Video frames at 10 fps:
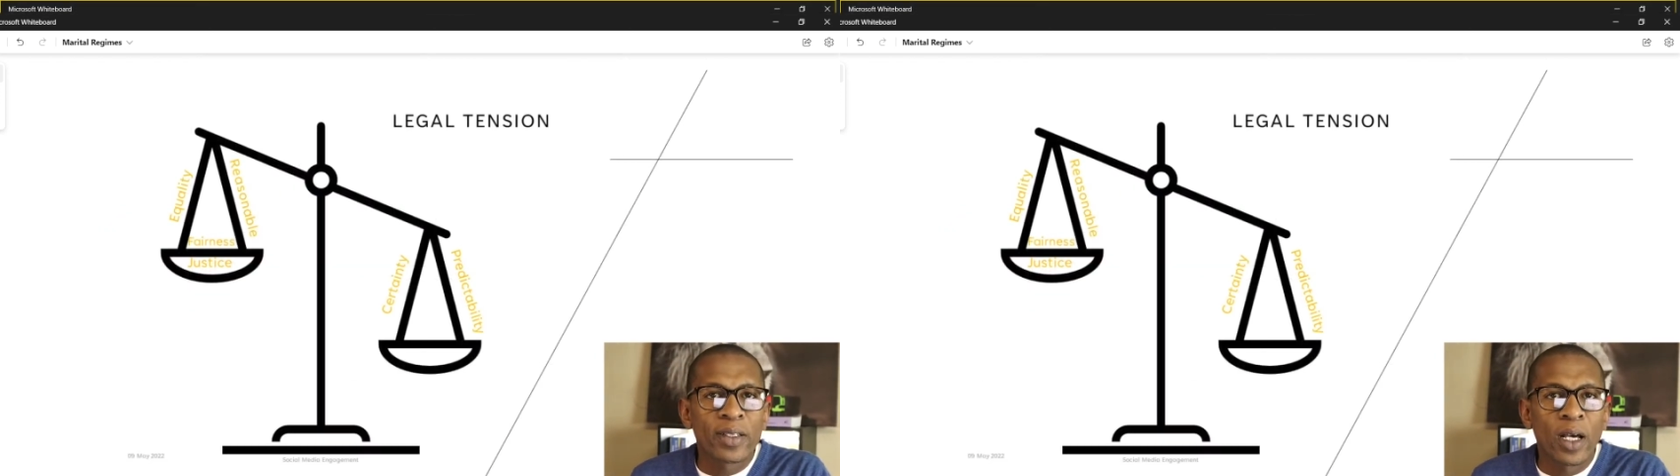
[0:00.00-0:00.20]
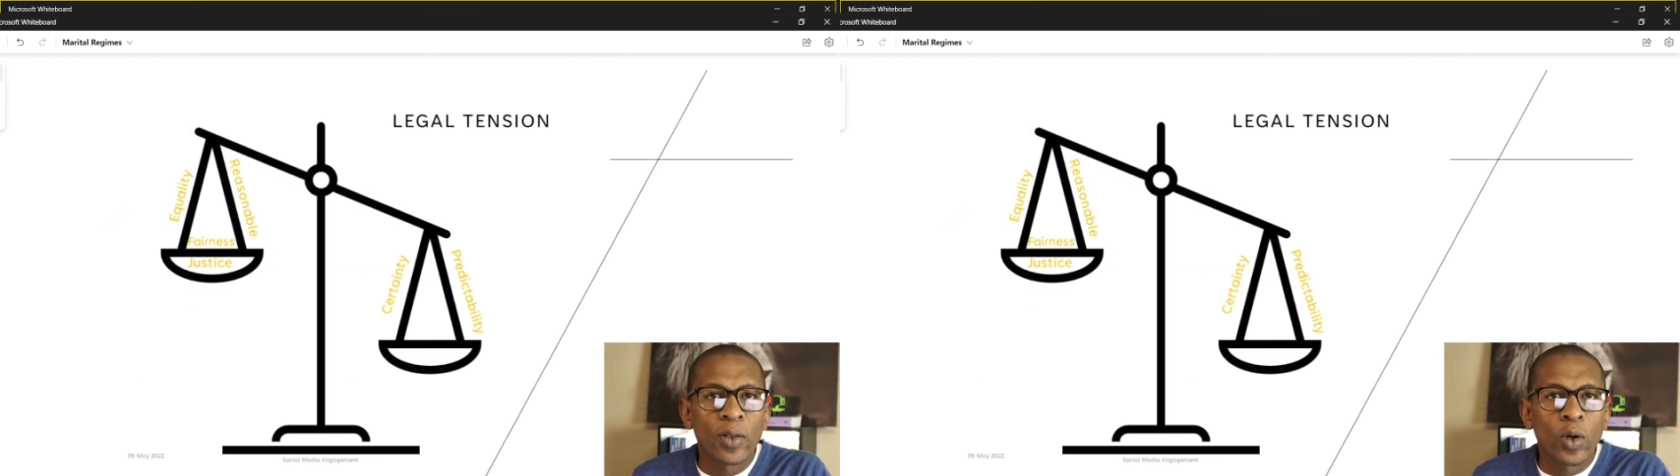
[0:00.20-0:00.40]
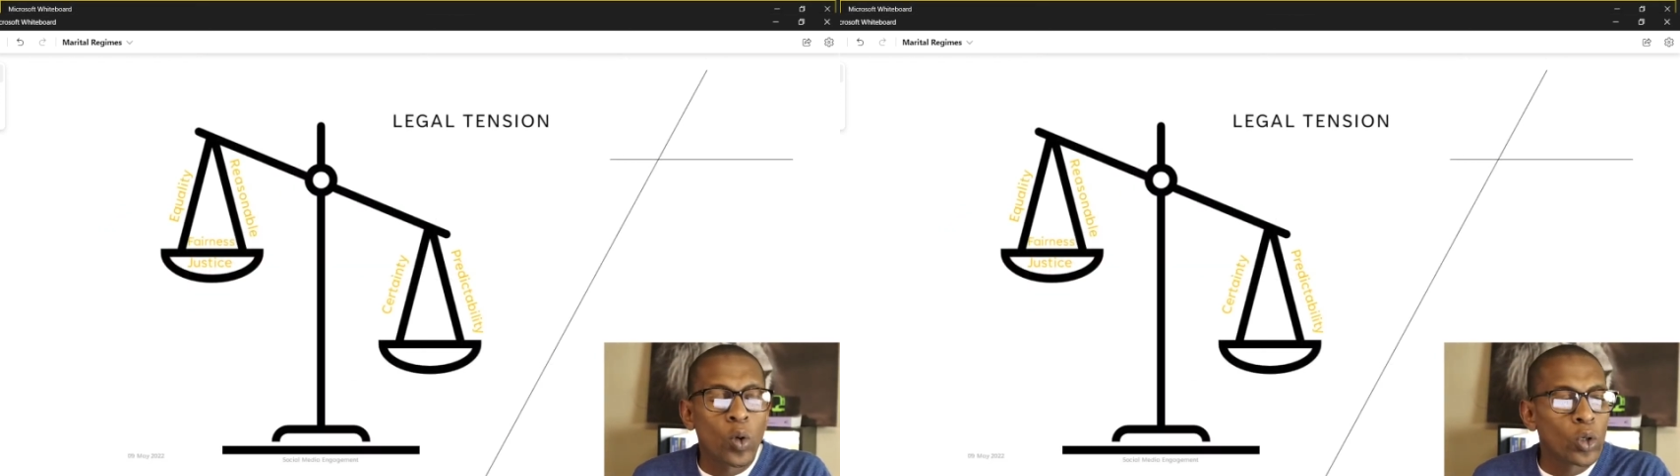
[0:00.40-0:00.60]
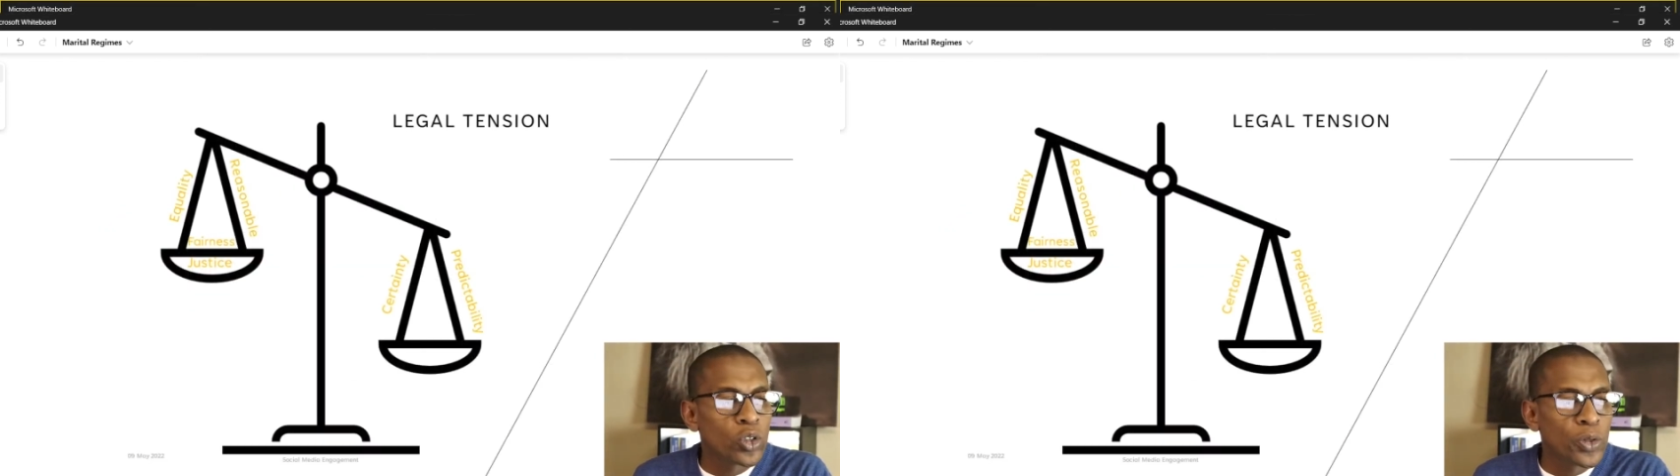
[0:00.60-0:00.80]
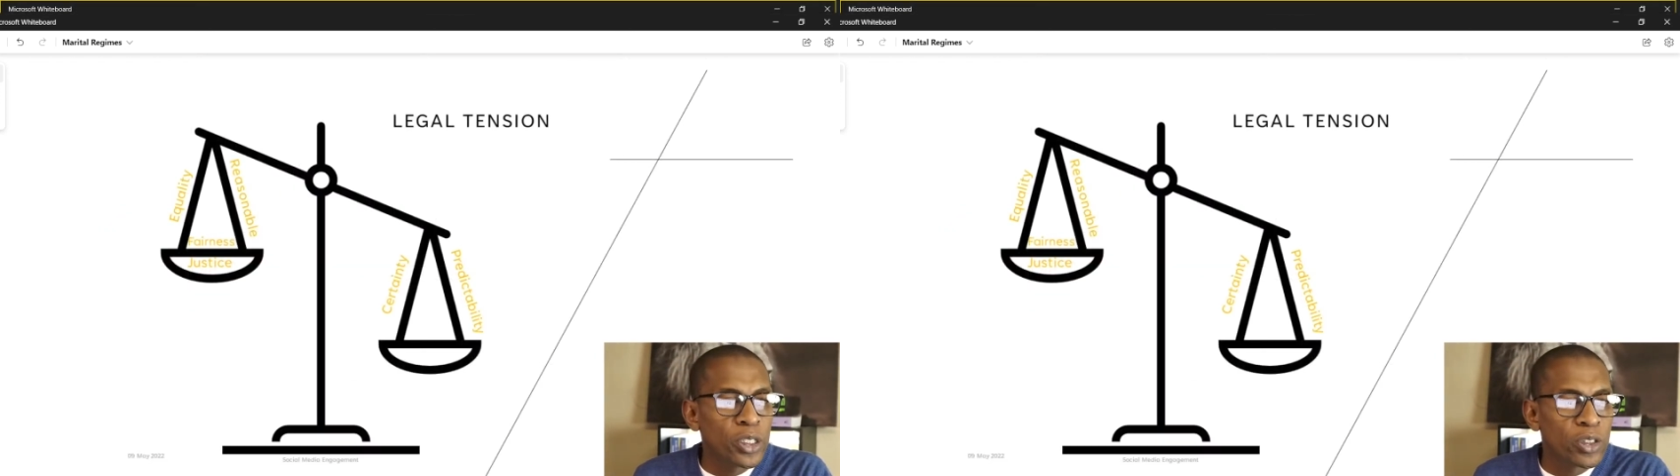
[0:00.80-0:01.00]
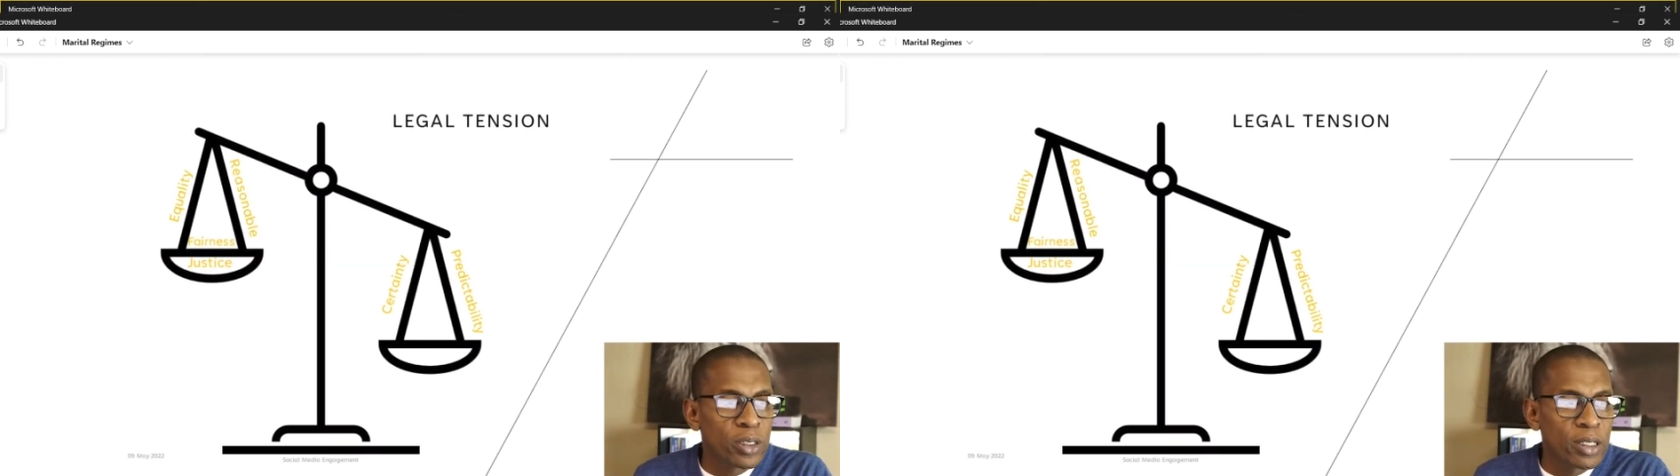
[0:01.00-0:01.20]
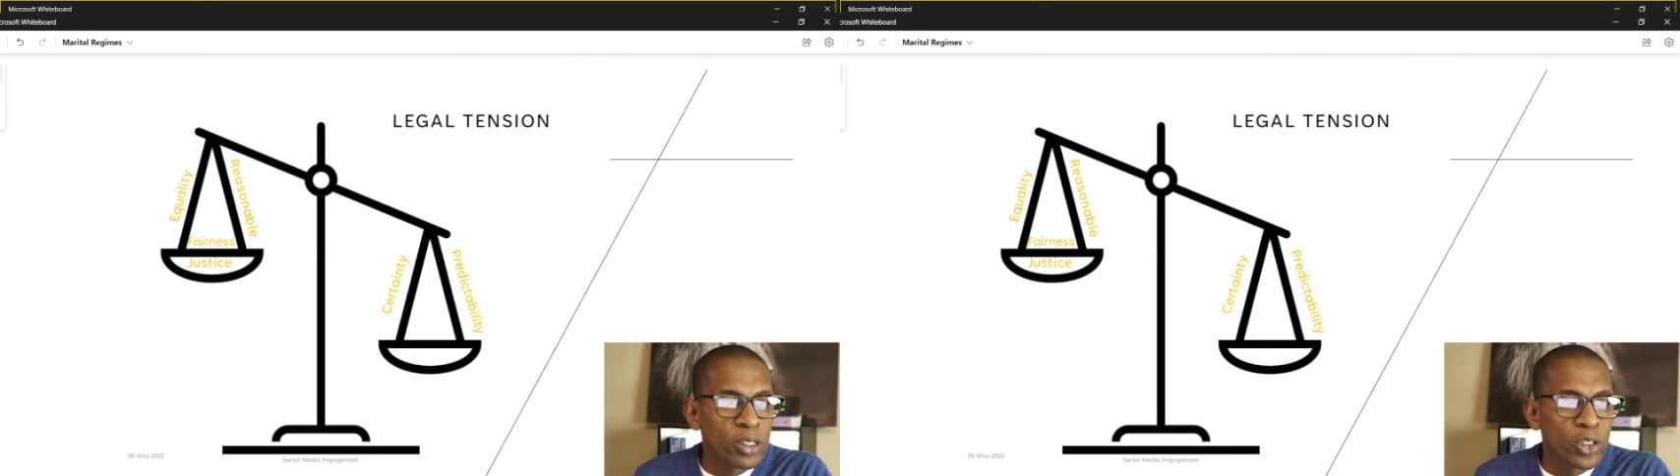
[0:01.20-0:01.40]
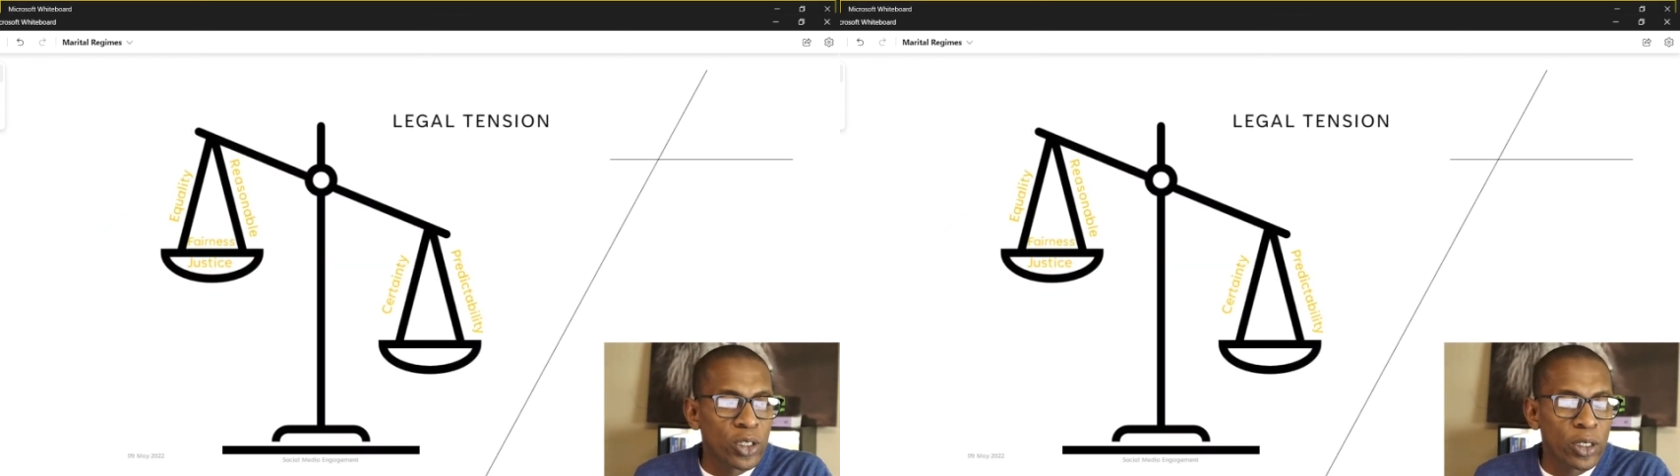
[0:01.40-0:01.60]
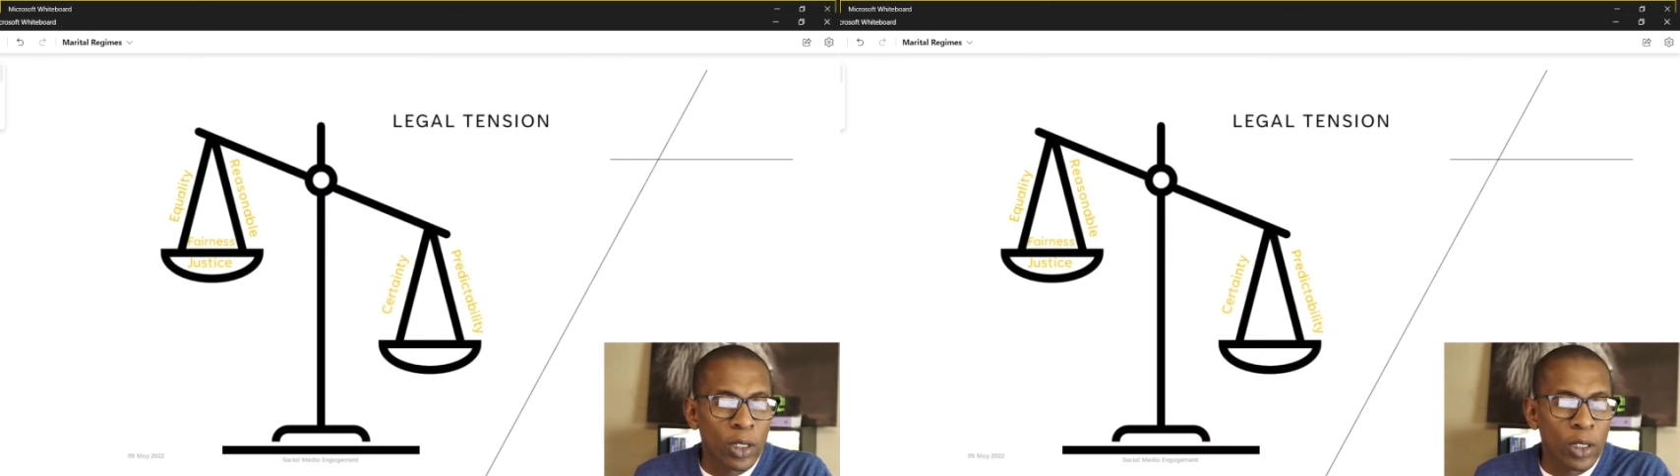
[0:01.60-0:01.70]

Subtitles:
the courts reached its decision,